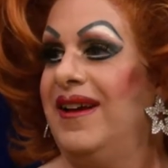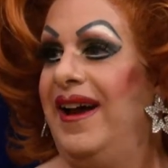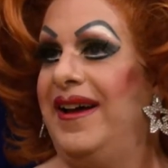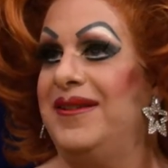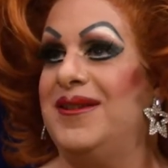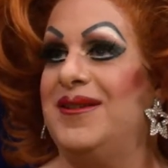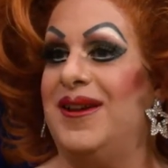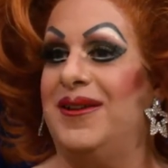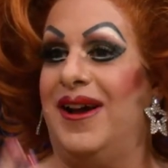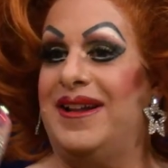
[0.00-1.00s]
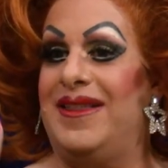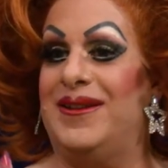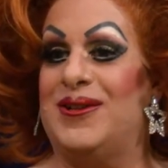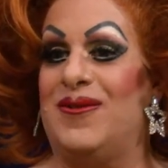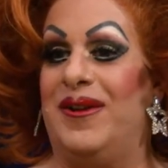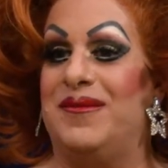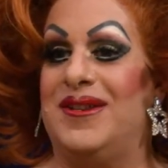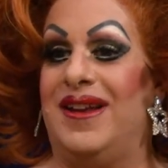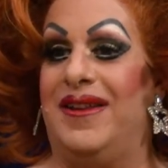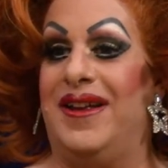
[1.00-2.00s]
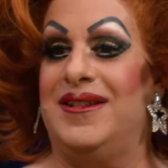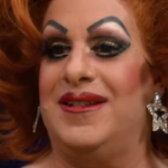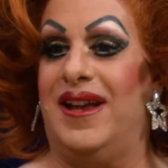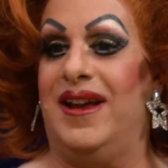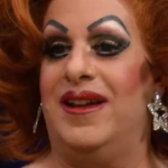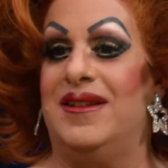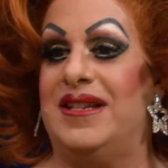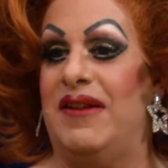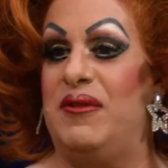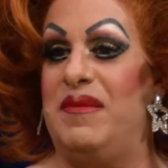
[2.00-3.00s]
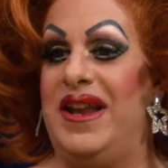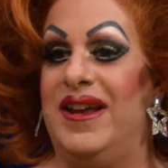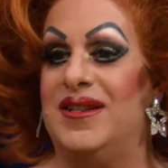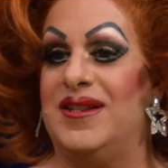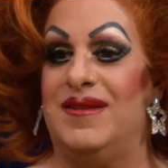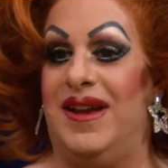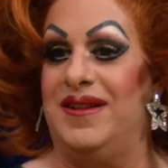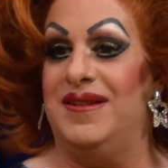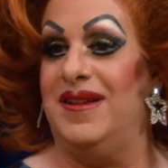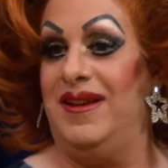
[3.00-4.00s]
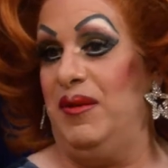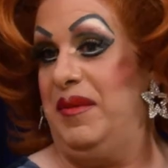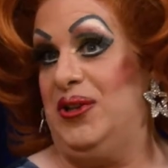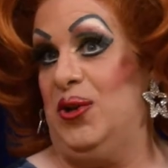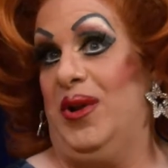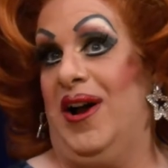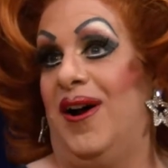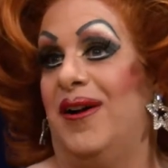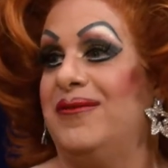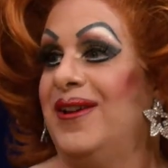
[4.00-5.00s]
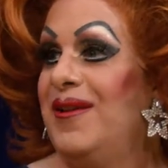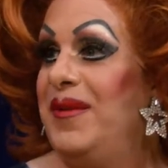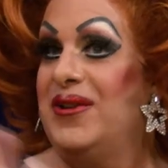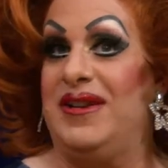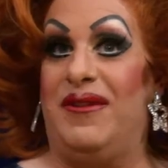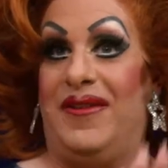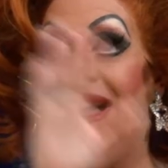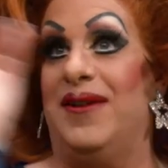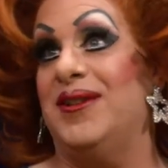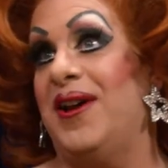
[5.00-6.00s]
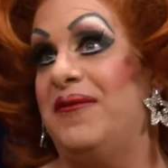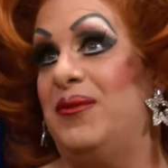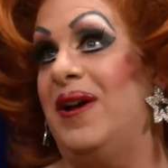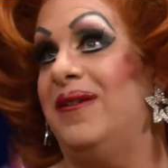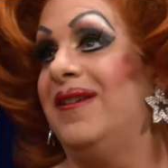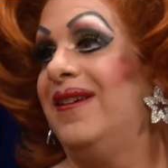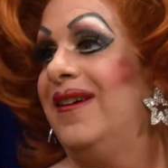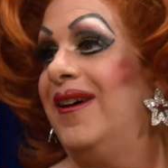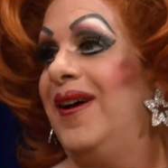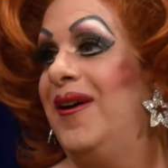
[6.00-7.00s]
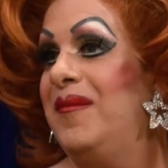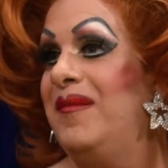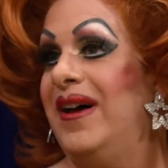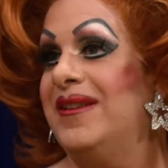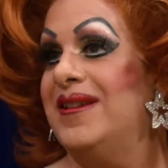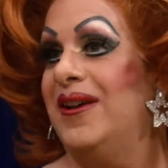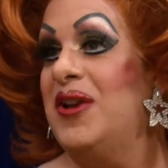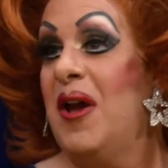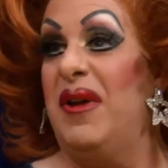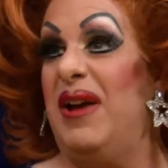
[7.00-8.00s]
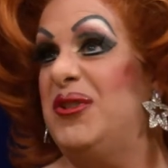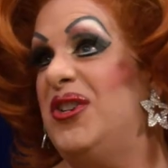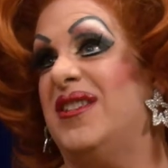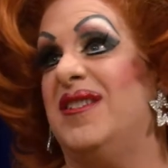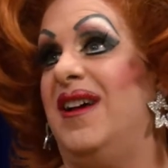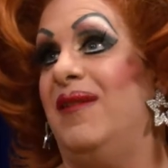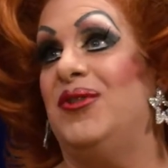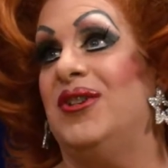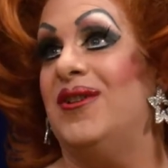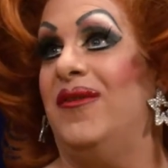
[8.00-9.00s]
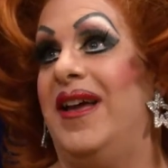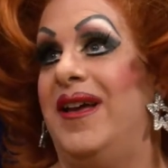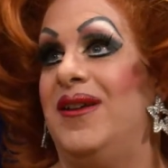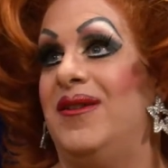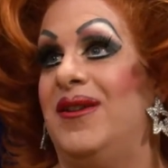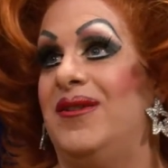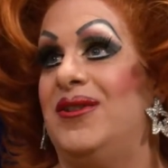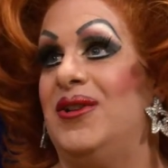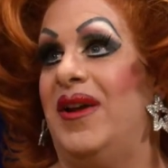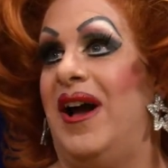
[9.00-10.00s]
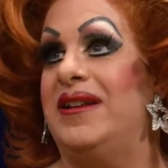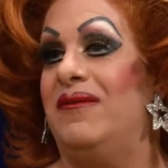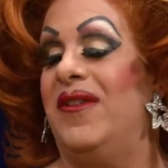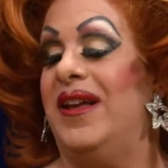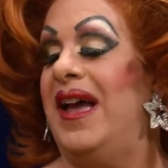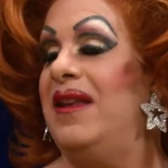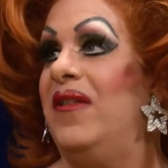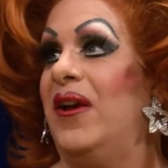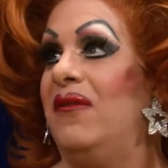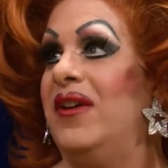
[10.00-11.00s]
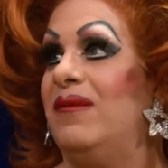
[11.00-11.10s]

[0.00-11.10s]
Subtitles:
And so I'd get this script and they'd say 7 minutes and it would be 2.5 because everything else had overrun and such. But I was just on there doing it. I didn't think anything of it.